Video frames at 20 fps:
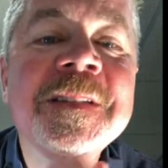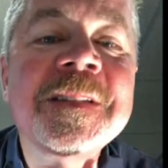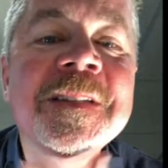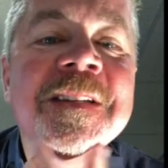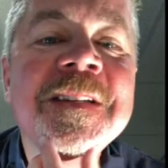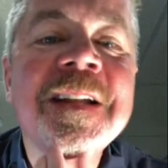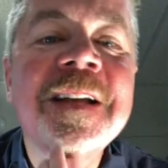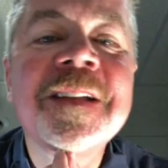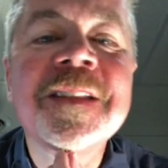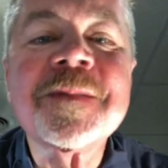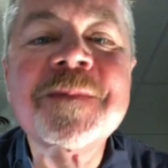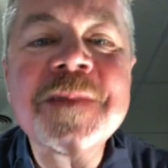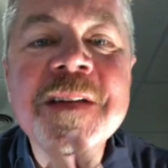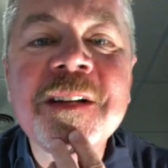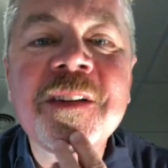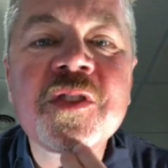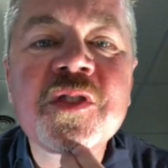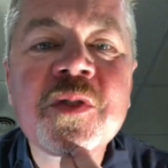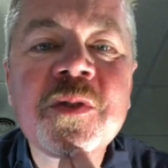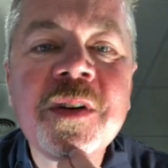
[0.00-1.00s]
now the
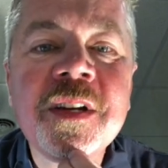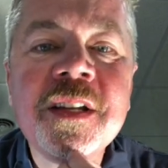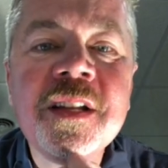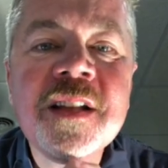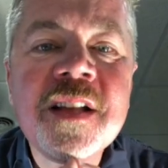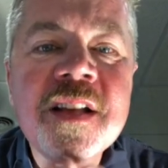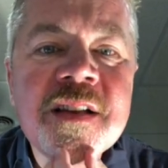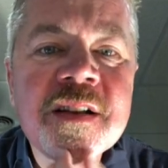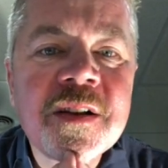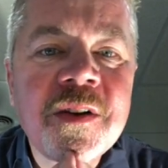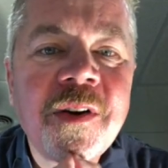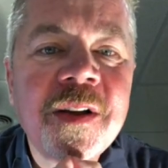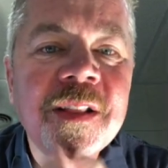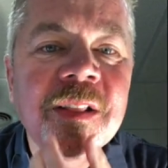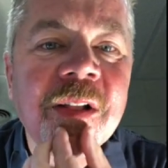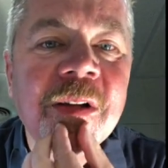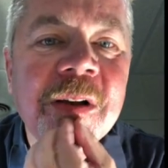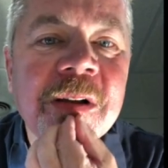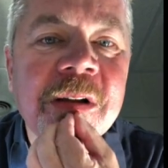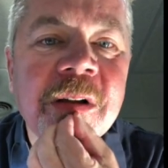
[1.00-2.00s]
beard is quite
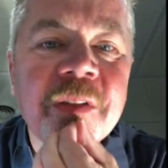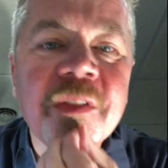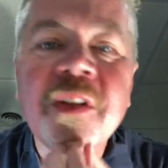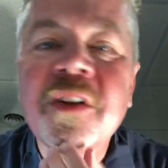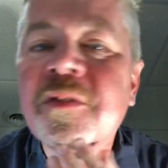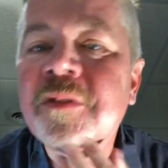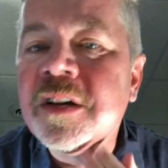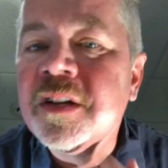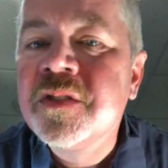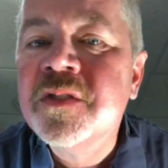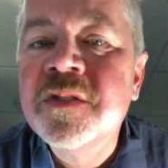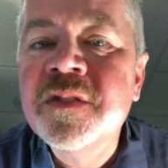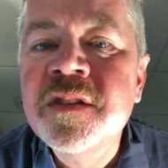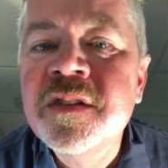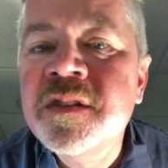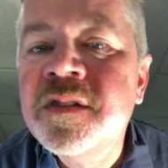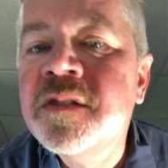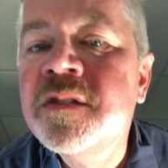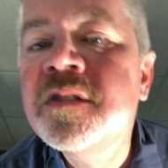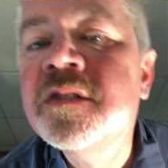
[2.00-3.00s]
longer than it was
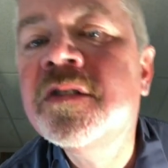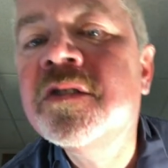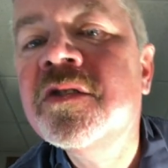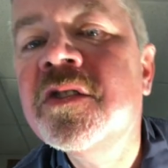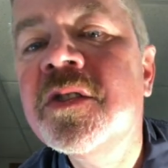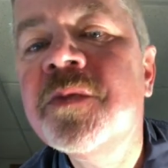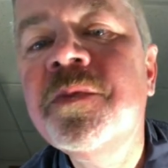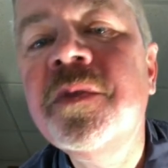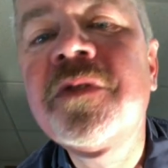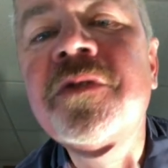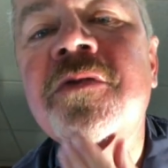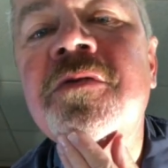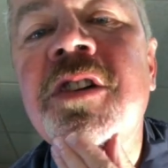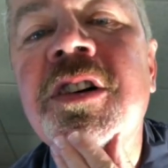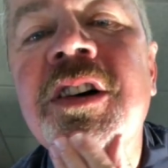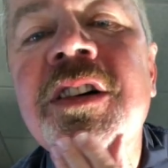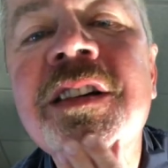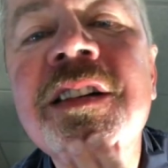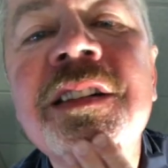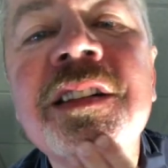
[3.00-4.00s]
just before.